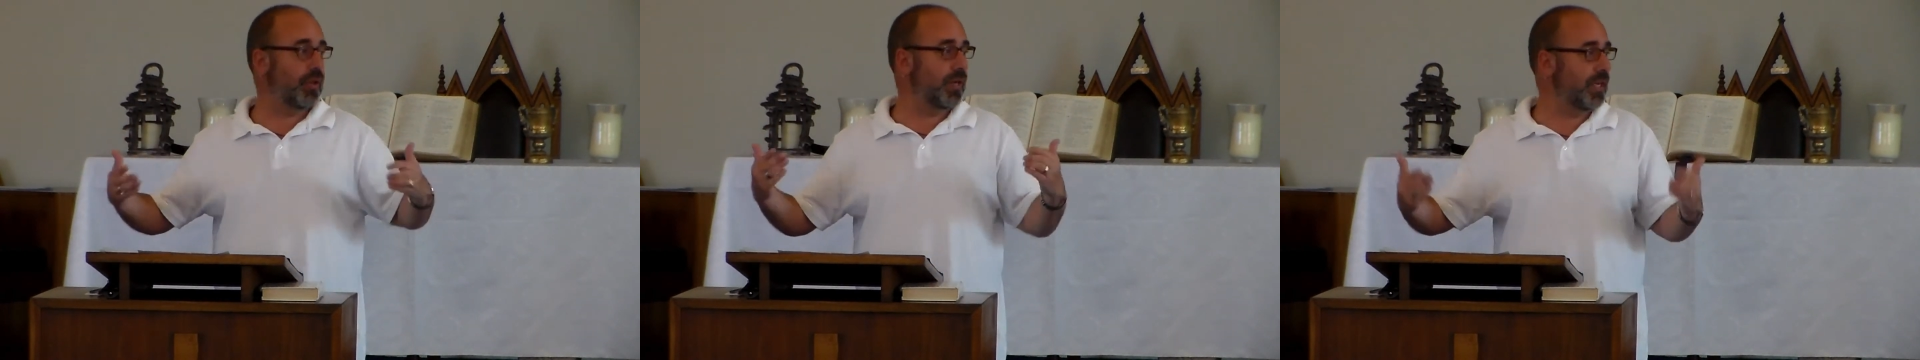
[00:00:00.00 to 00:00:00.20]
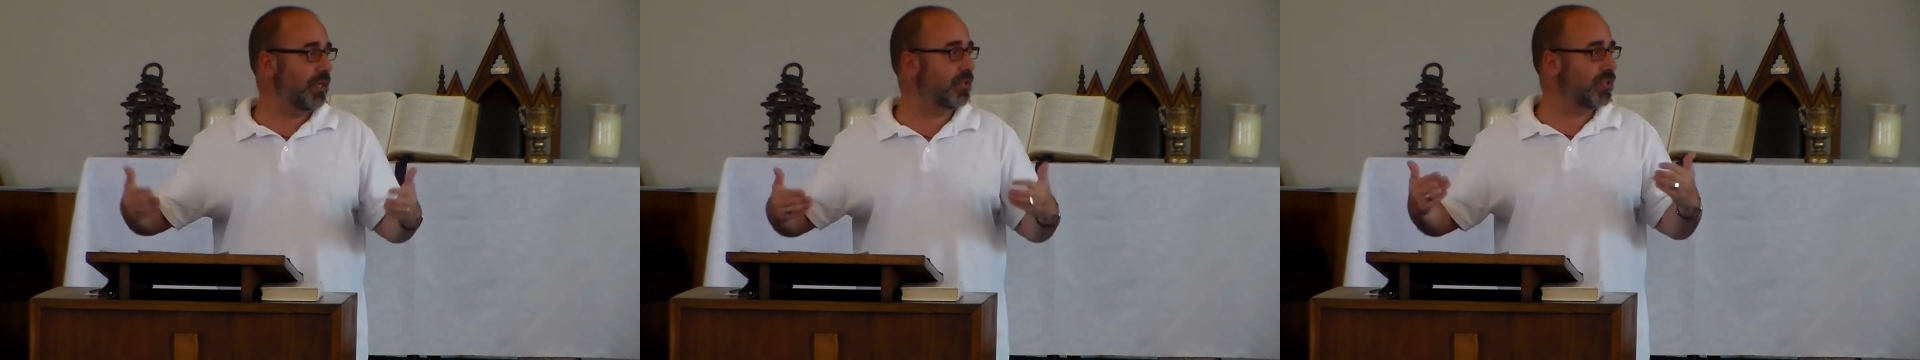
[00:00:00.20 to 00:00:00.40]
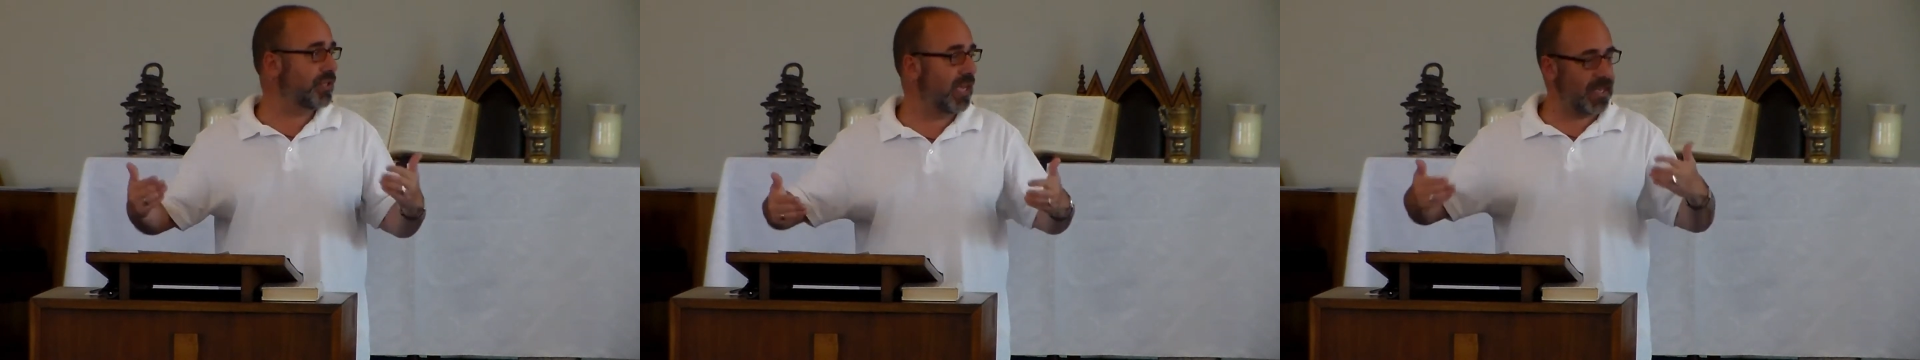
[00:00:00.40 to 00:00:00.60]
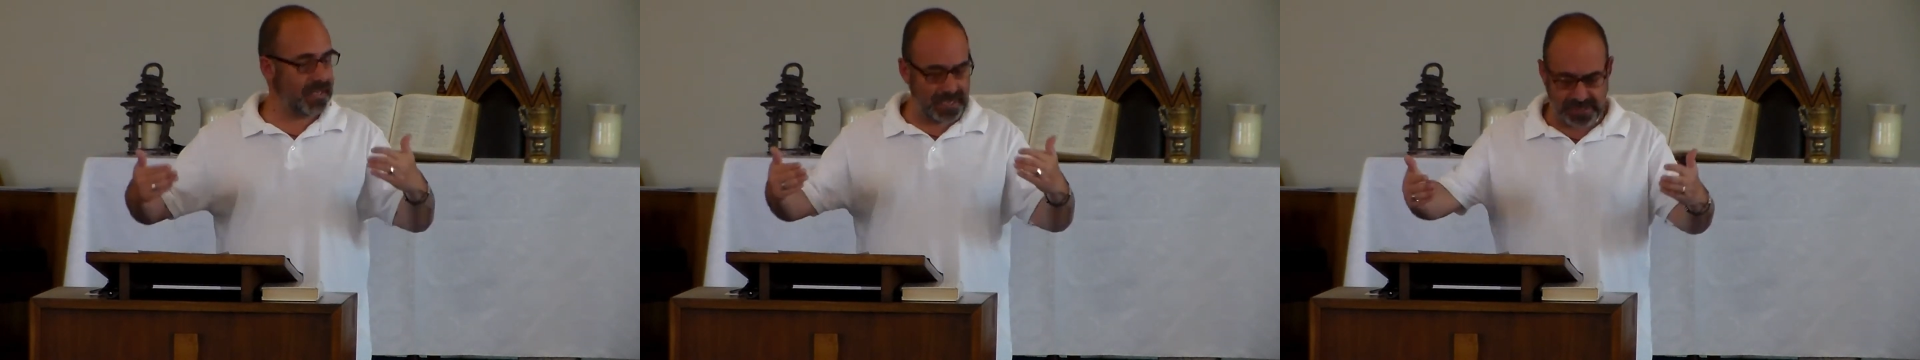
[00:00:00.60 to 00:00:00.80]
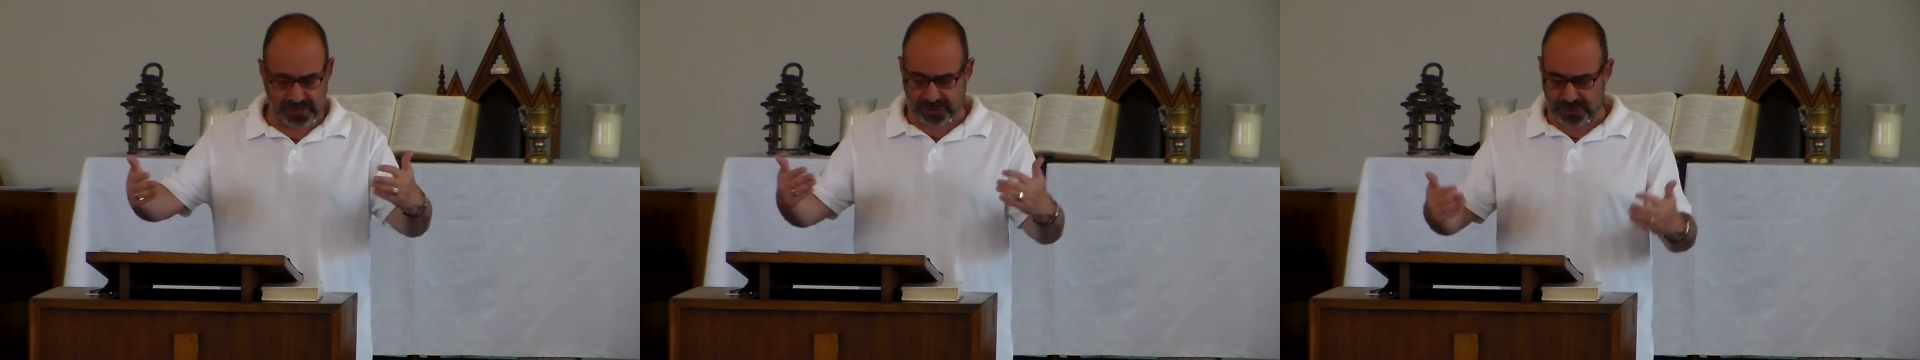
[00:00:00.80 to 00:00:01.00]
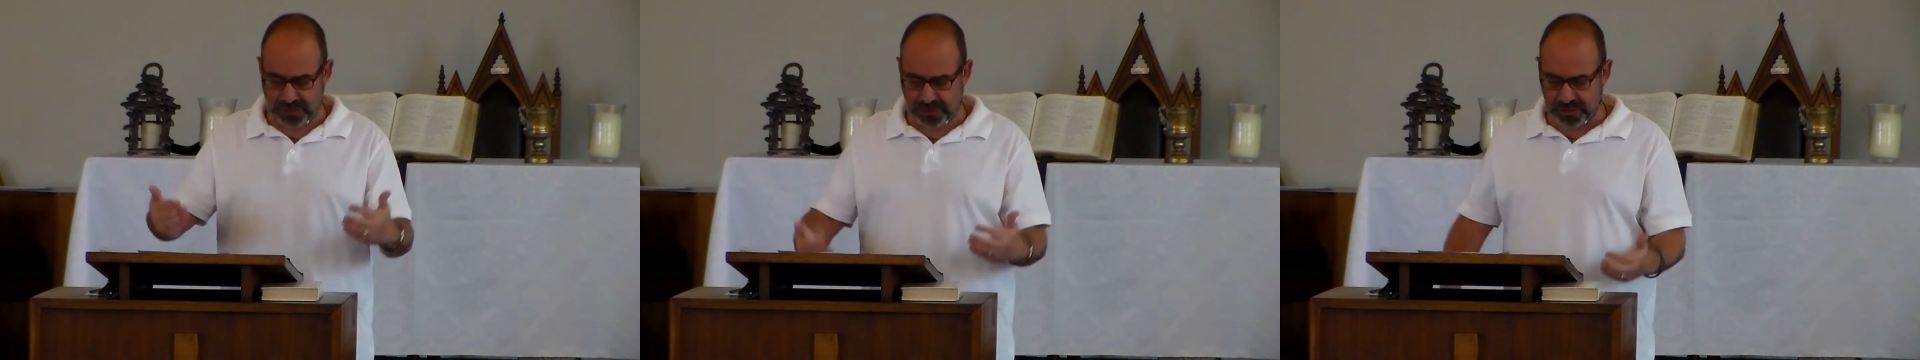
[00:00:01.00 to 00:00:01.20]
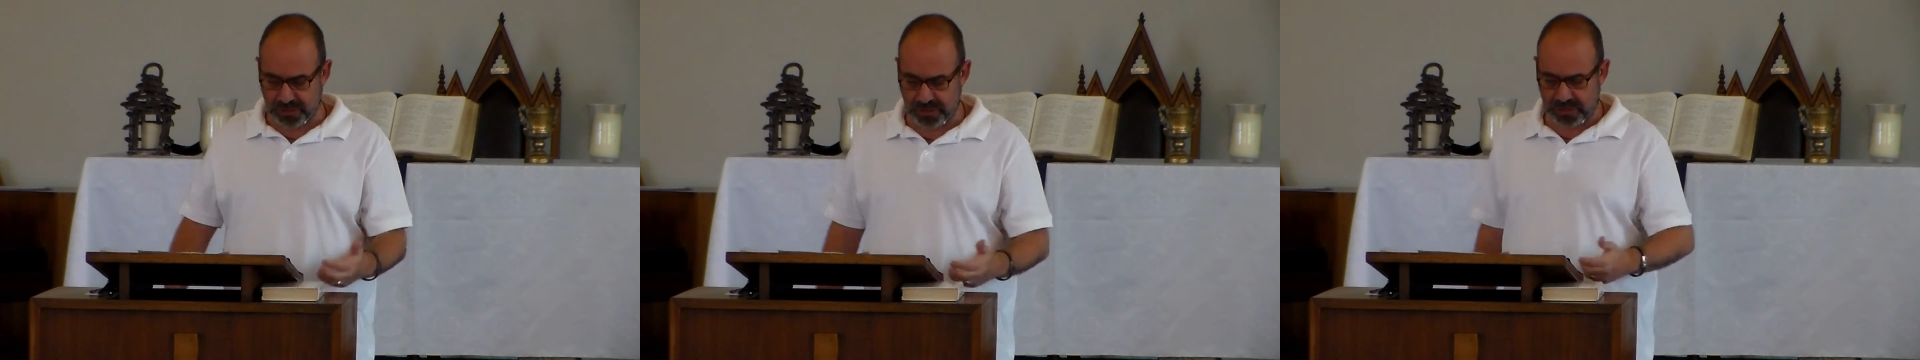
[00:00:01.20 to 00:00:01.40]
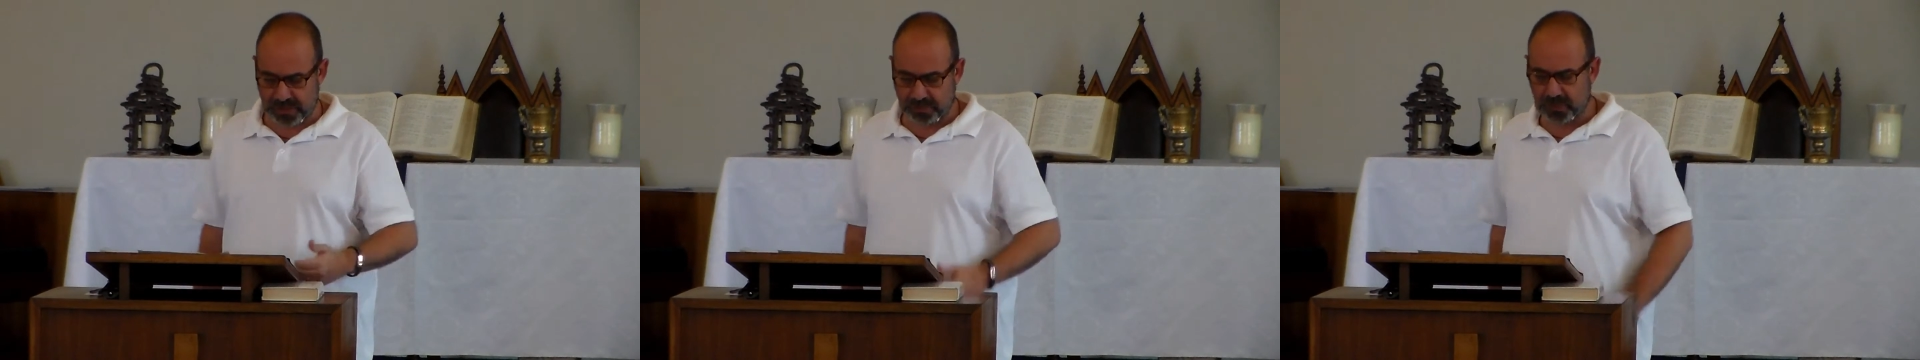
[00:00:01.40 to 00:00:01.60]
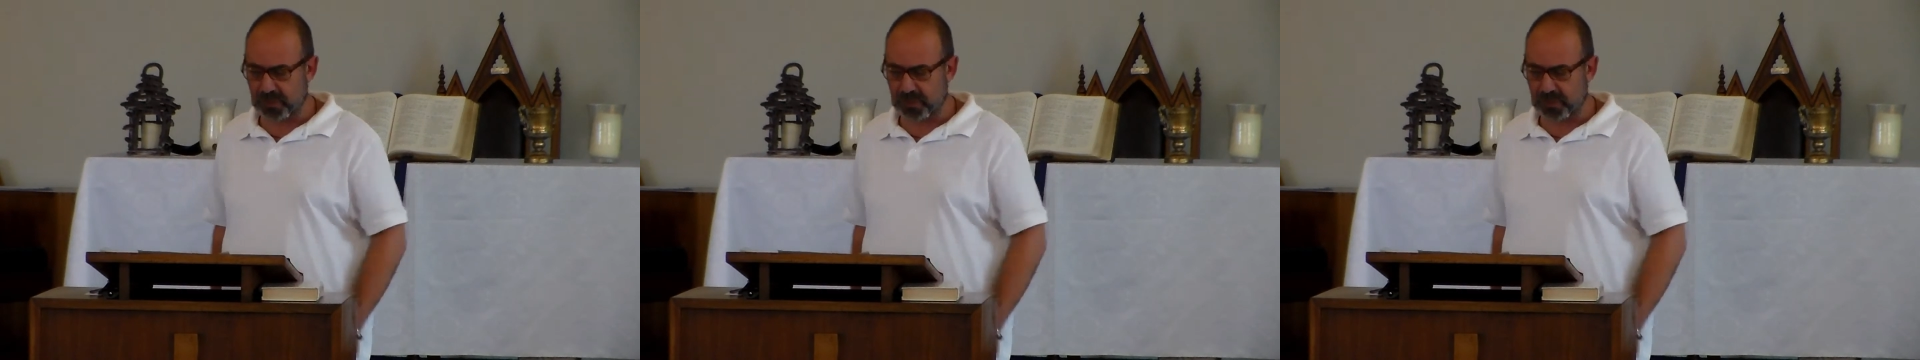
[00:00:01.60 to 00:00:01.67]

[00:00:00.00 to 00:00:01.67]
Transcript: you need to say, yes, Jesus,